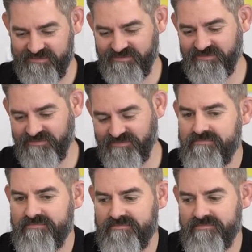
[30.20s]

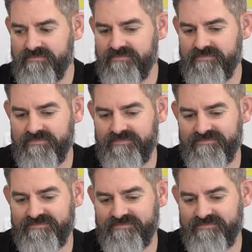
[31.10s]

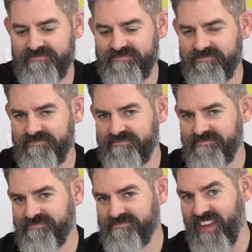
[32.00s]

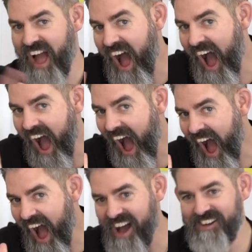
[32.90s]

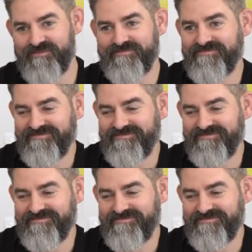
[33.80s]
This person isn't speaking.